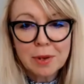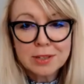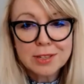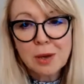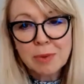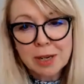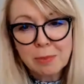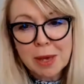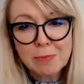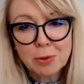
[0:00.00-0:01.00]
so many
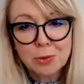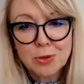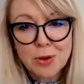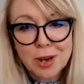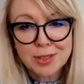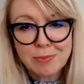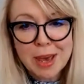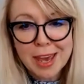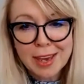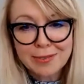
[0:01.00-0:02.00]
people trust
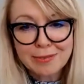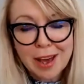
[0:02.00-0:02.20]
me,